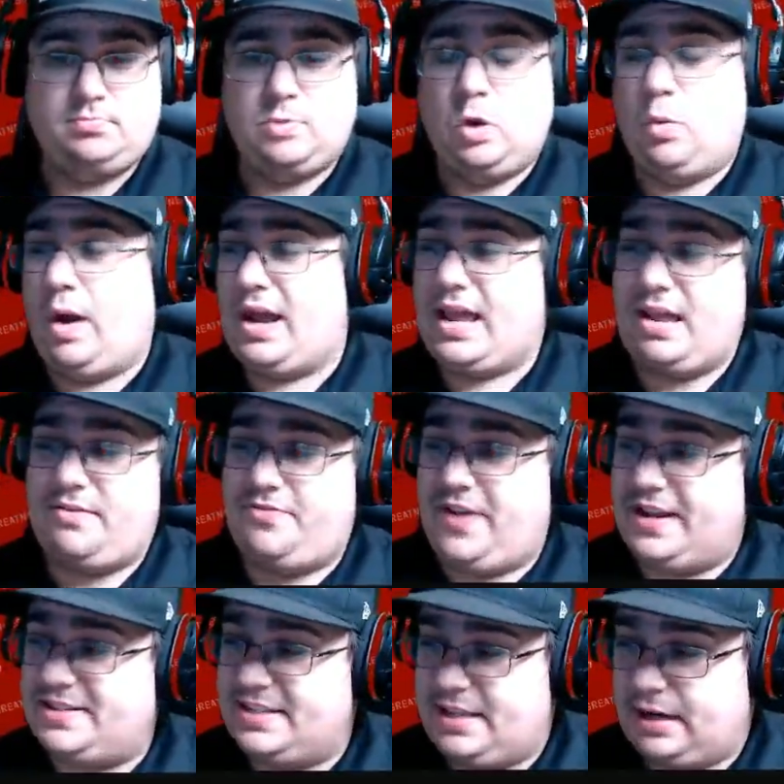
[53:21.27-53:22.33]
Why get
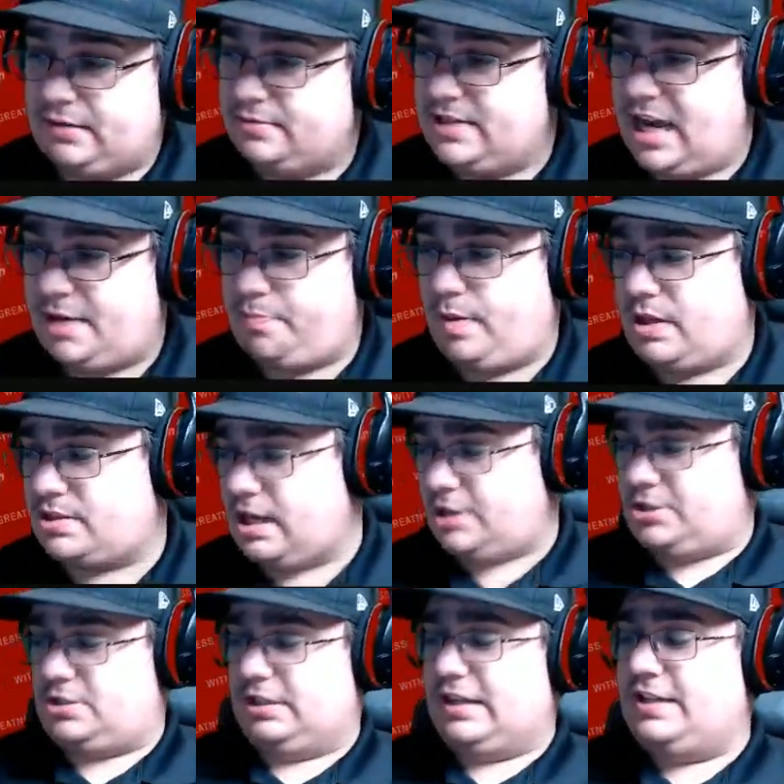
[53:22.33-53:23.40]
fancy there? Dak Prescott
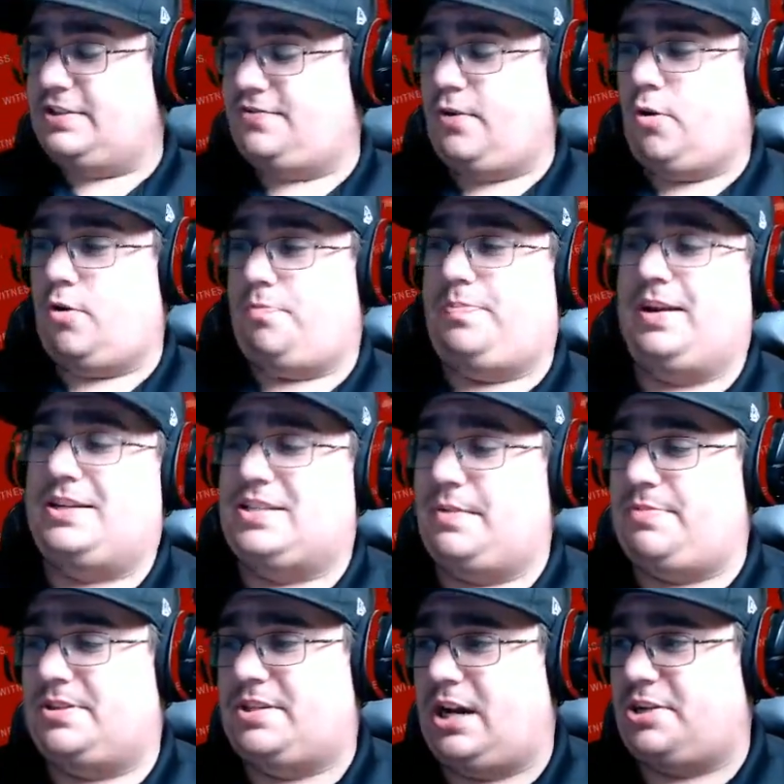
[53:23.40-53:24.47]
just leans forward, picks up
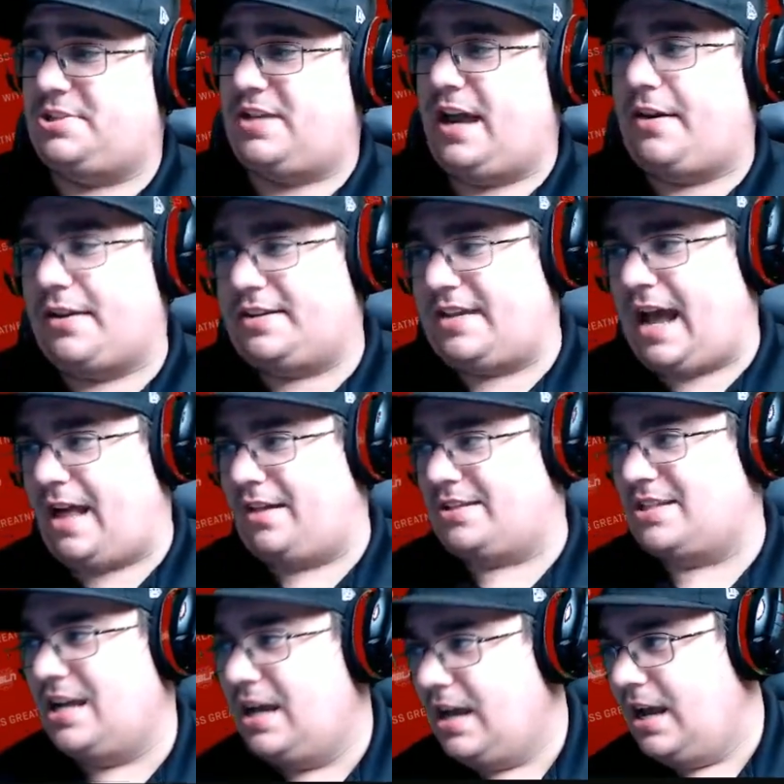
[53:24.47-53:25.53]
the touchdown, and
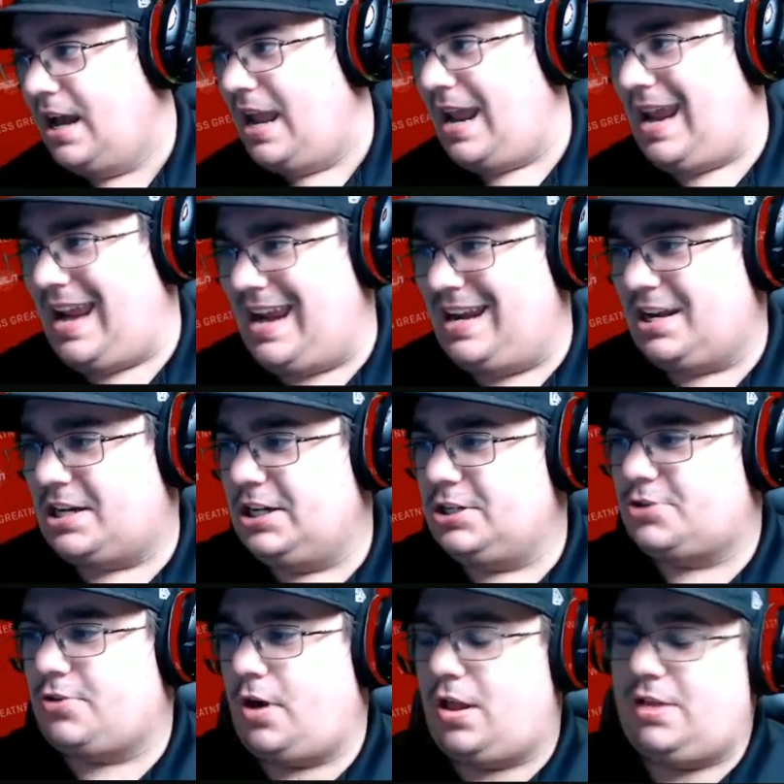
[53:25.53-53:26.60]
Dallas in
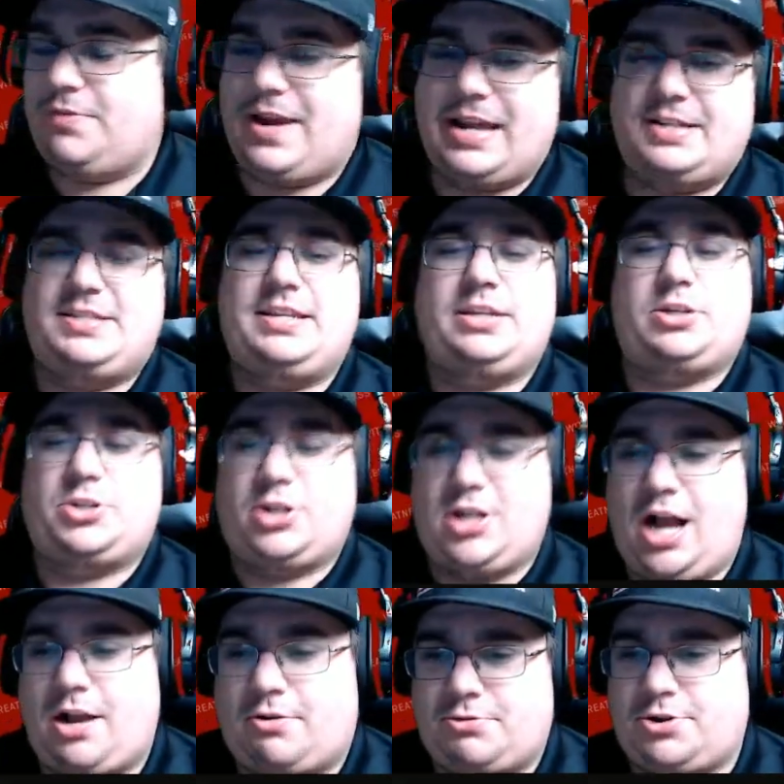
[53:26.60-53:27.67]
control, and we get to see the
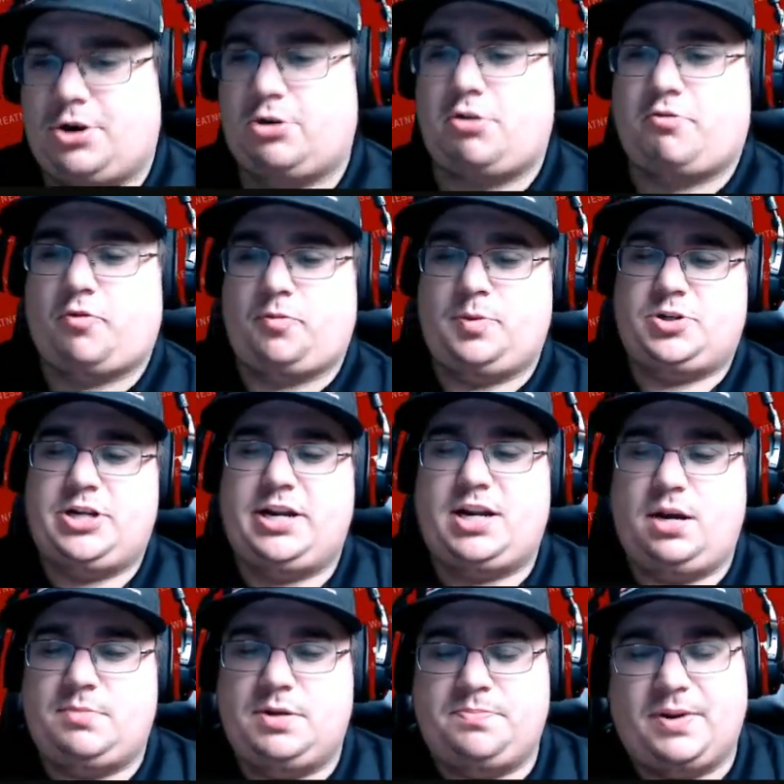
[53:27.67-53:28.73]
Chicago turnover machine
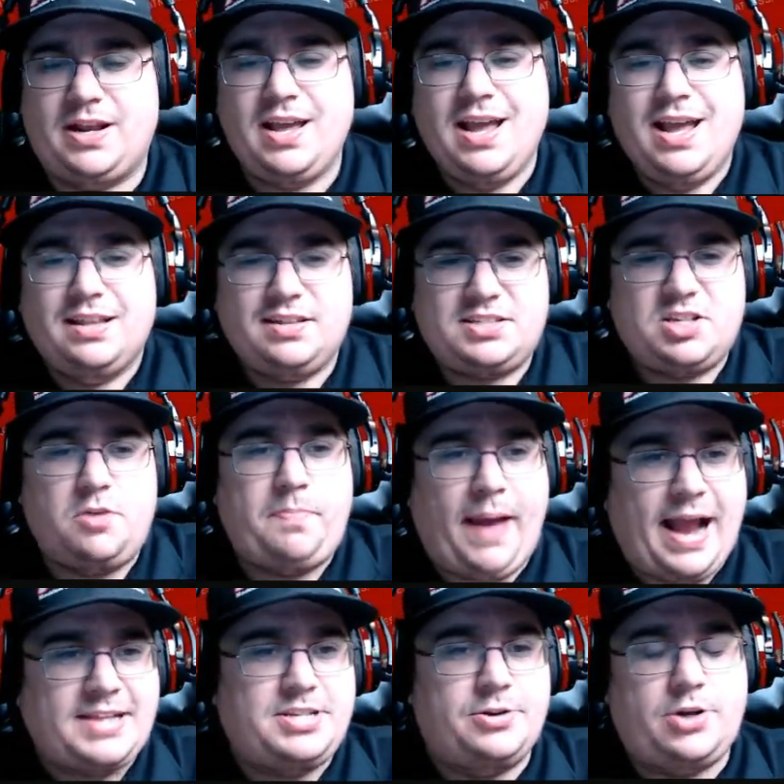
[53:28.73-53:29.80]
come in. But let's go
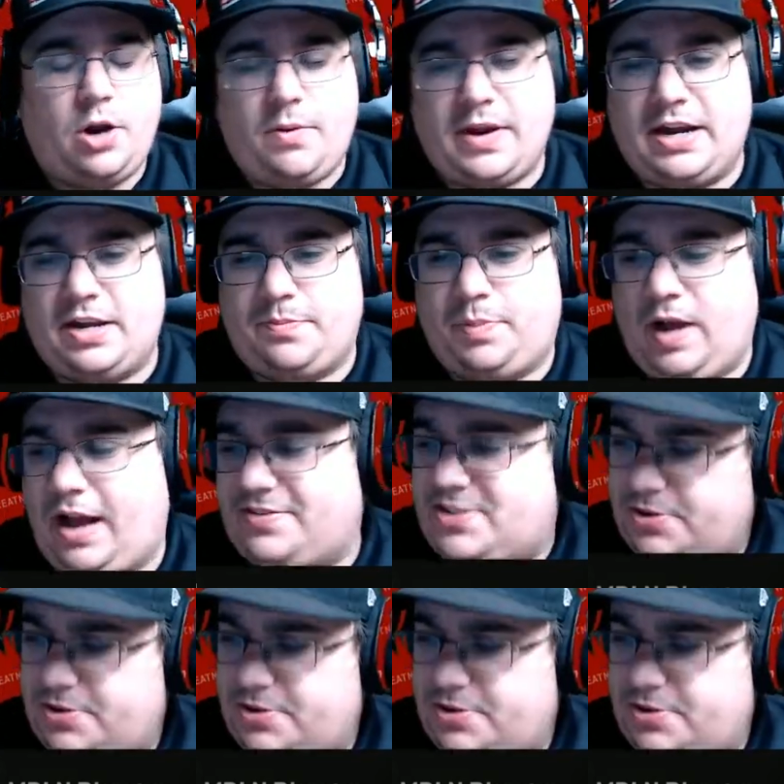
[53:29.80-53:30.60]
back to going into the playoffs.